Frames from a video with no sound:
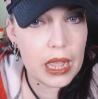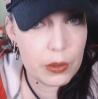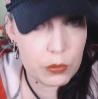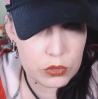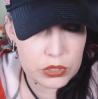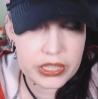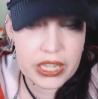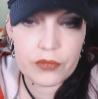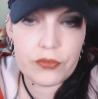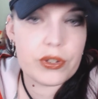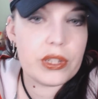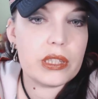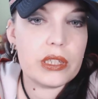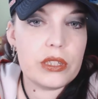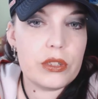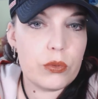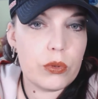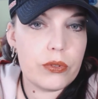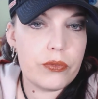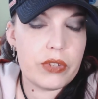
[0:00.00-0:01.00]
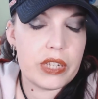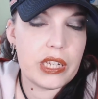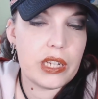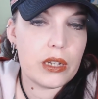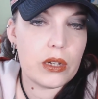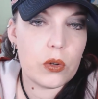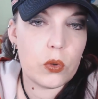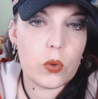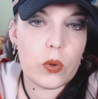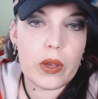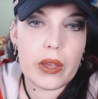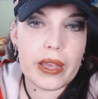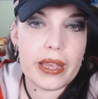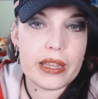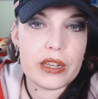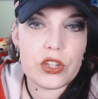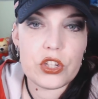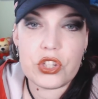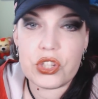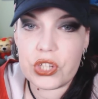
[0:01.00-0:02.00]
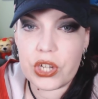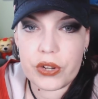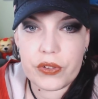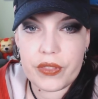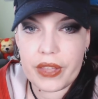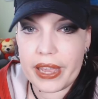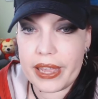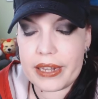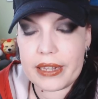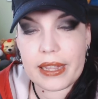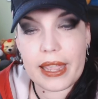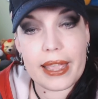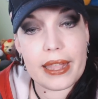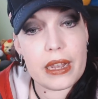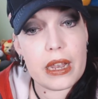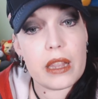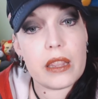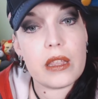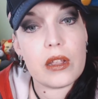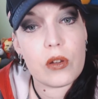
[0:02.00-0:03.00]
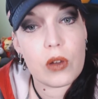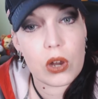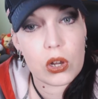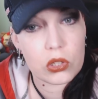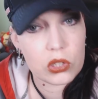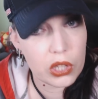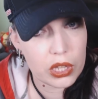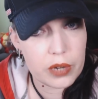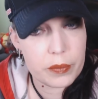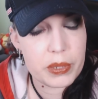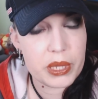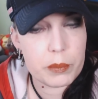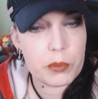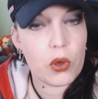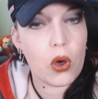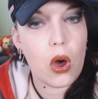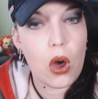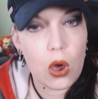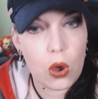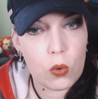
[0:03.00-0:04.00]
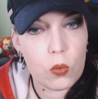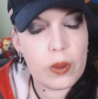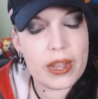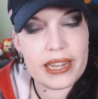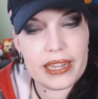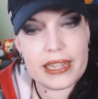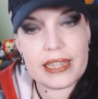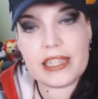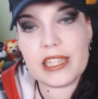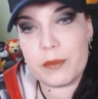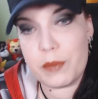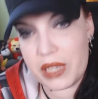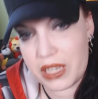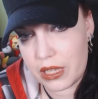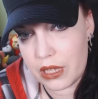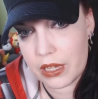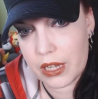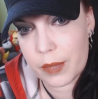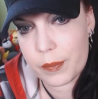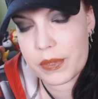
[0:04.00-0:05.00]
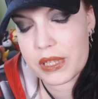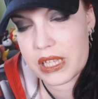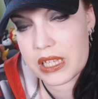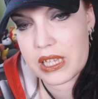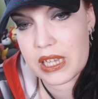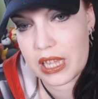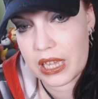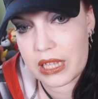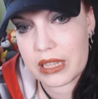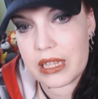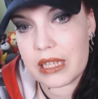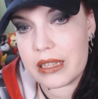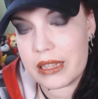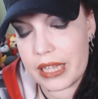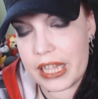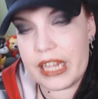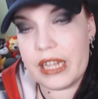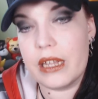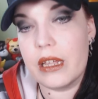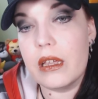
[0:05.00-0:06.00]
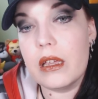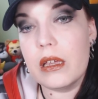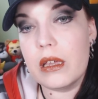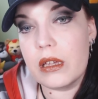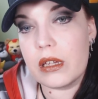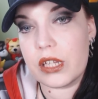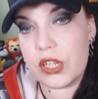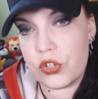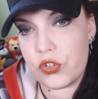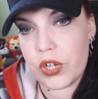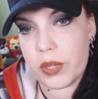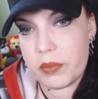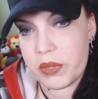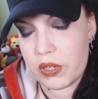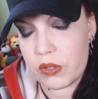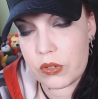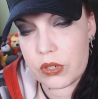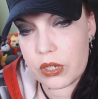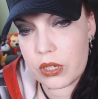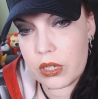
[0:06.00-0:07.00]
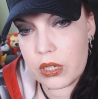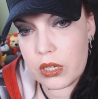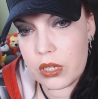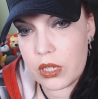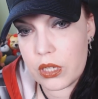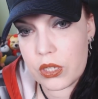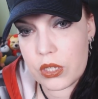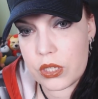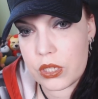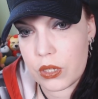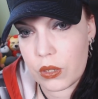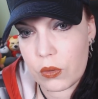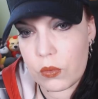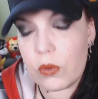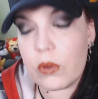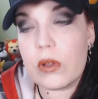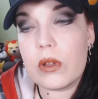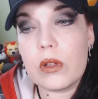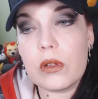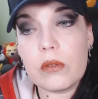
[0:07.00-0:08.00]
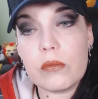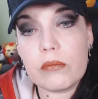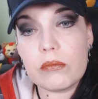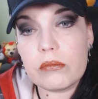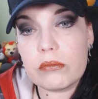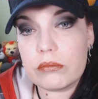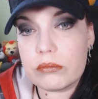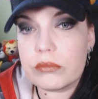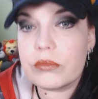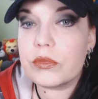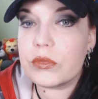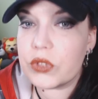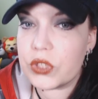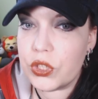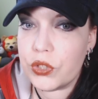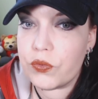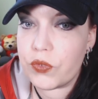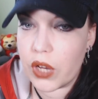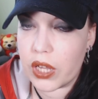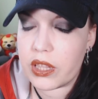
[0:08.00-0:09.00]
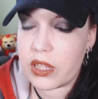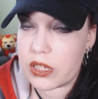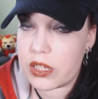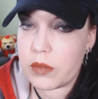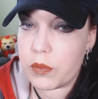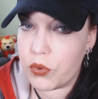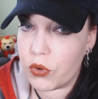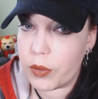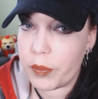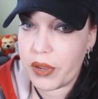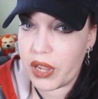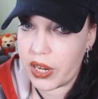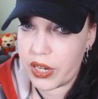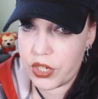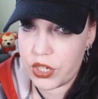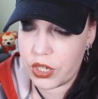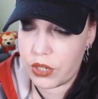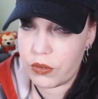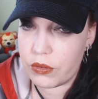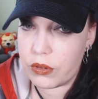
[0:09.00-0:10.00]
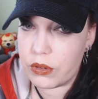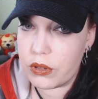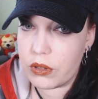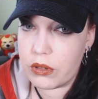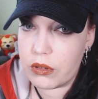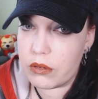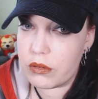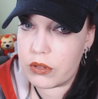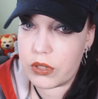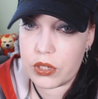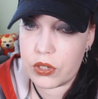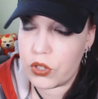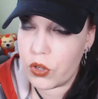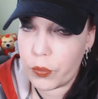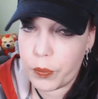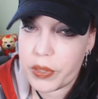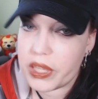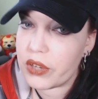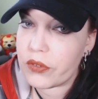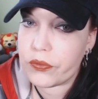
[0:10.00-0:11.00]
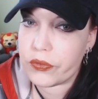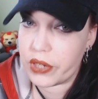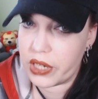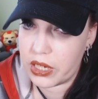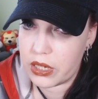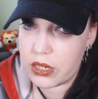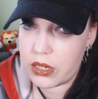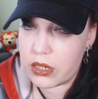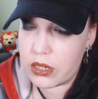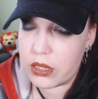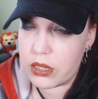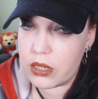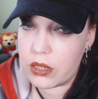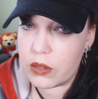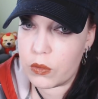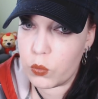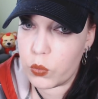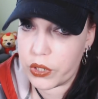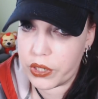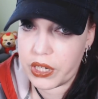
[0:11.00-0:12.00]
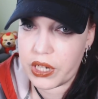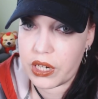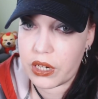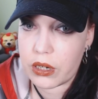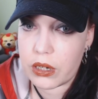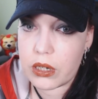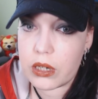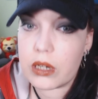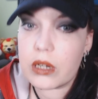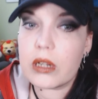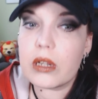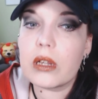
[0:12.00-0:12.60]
I will definitely do a video and share that. And there are a lot of people already speaking up and saying that they'd contribute. So you've got the support behind you. So don't be afraid. We're here.